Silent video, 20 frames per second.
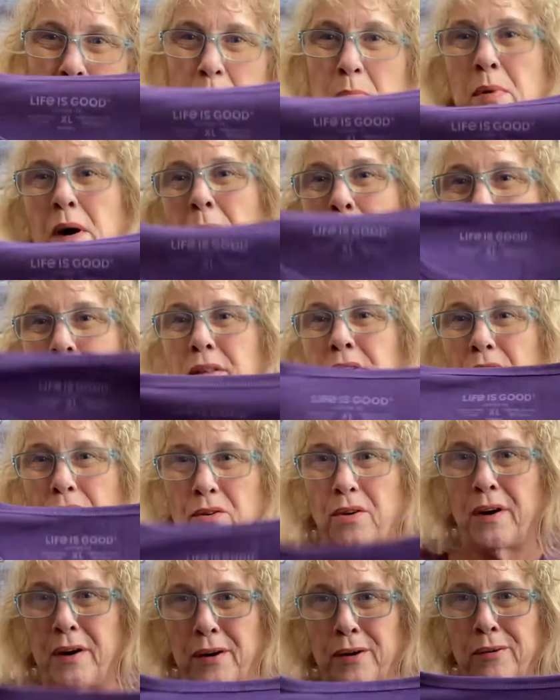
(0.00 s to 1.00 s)
pop it in the
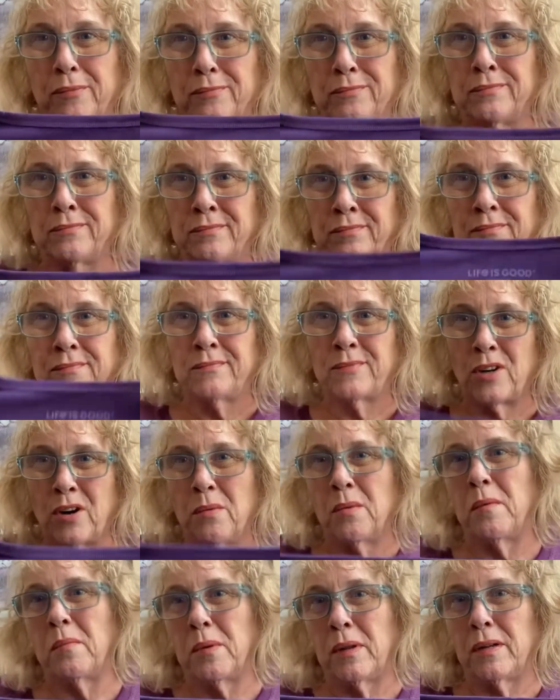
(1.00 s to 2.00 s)
dryer.
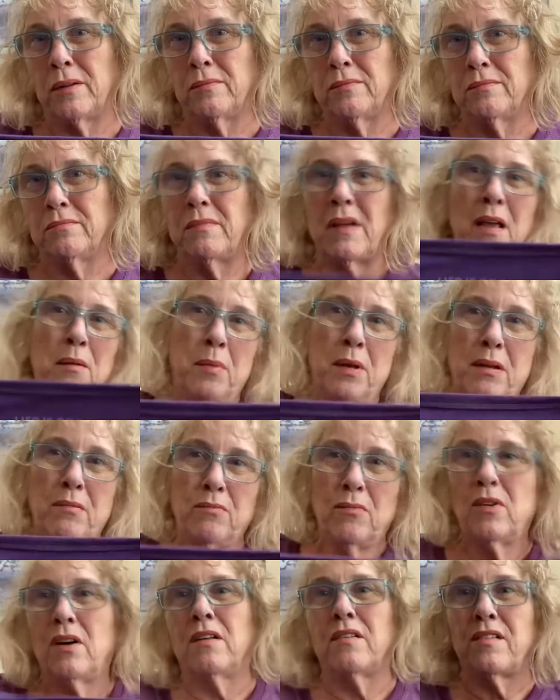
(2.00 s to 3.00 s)
Probably, maybe,
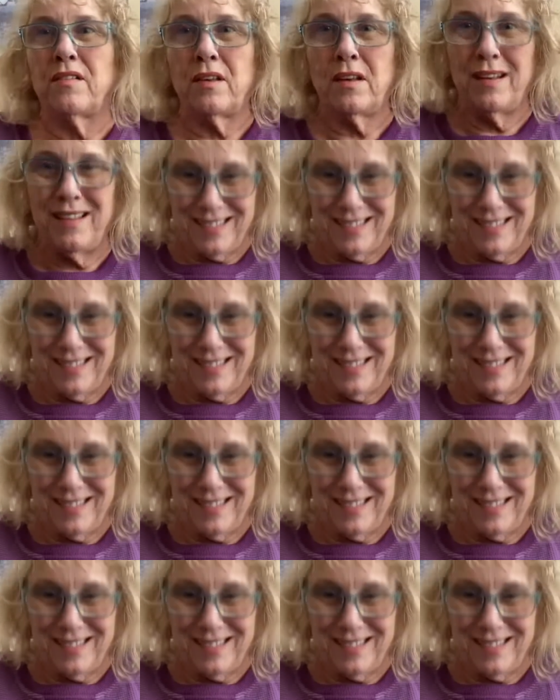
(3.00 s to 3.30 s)
we'll see.